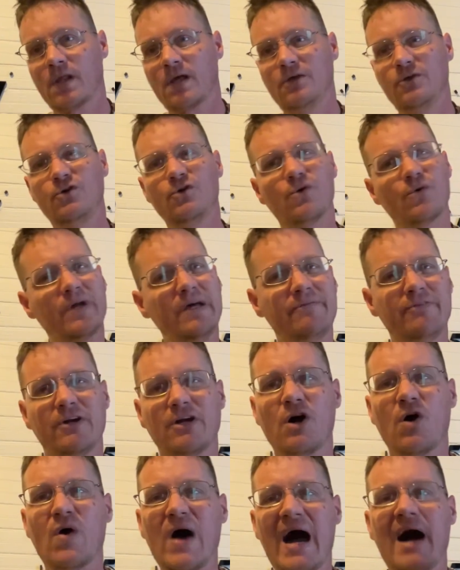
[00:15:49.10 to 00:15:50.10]
You don't even
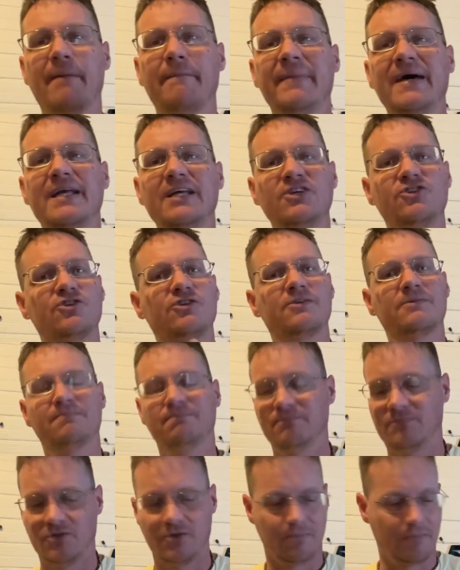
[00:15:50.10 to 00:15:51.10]
know how many
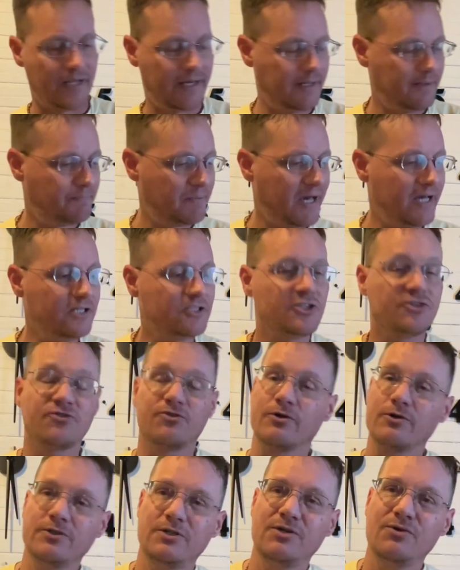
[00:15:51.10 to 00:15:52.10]
like pages
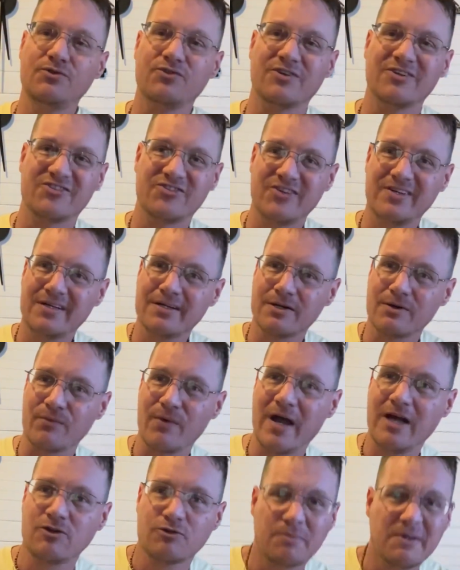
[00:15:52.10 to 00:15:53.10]
they're using. Seeking
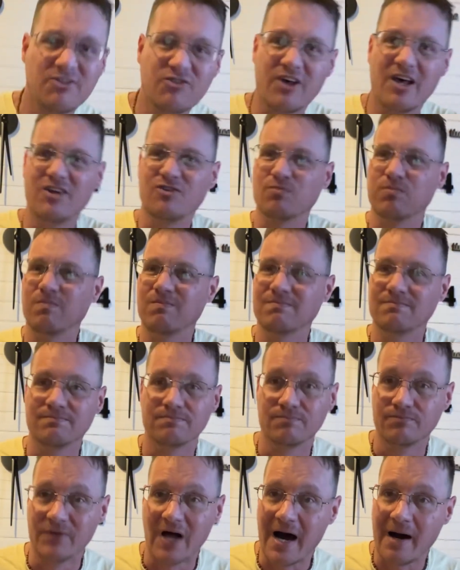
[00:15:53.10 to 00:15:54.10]
Arrangements is
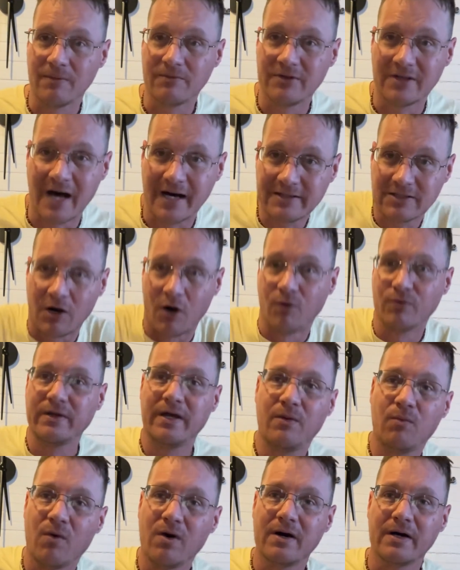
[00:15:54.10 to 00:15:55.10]
not, not the only
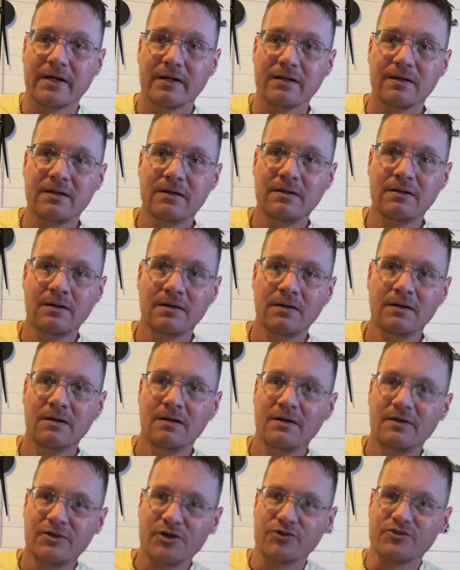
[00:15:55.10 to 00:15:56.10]
one.
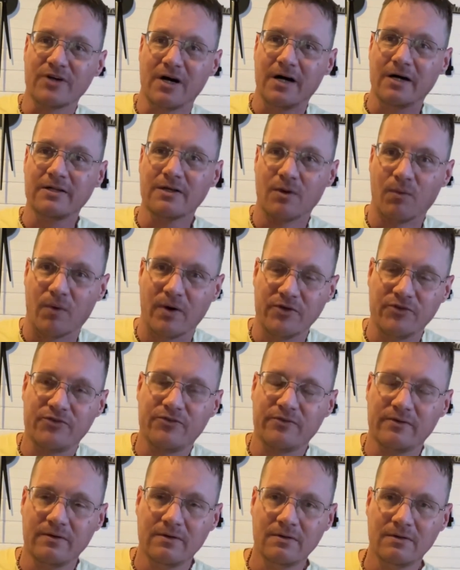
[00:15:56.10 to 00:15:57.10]
There's other ones.